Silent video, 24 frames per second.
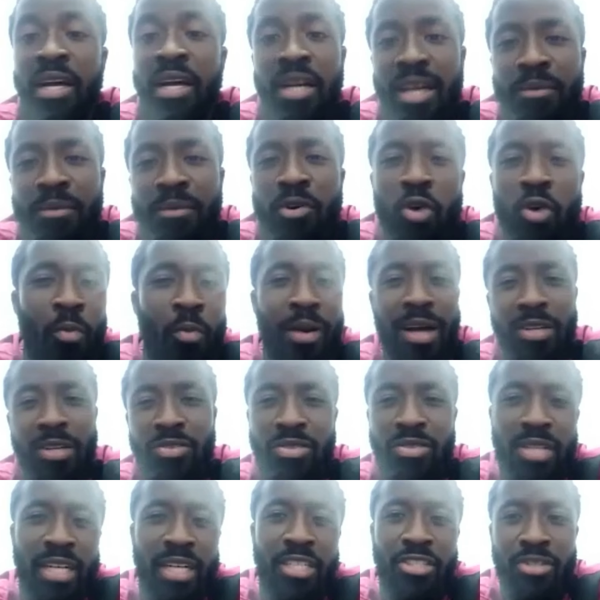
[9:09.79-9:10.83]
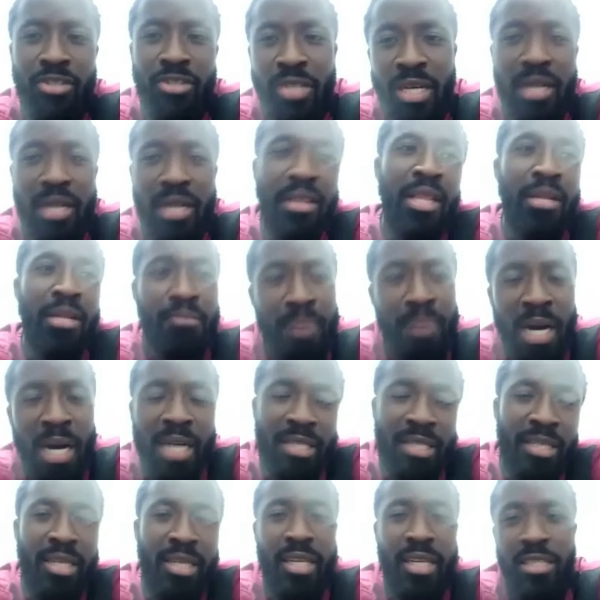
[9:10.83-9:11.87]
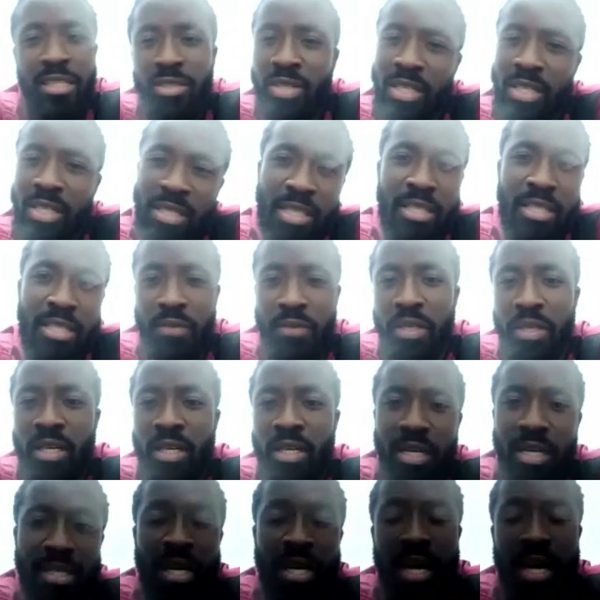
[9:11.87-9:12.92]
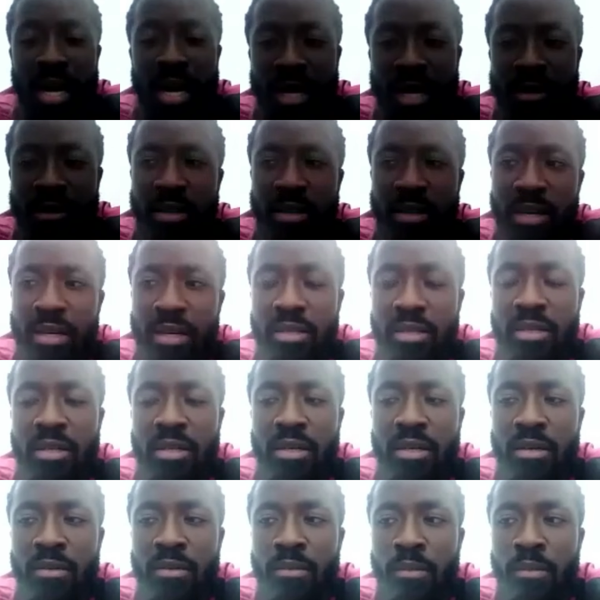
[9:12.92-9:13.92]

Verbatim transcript: let me go back to Nigeria, back the Nigeria mm-hmm. certificate, and then.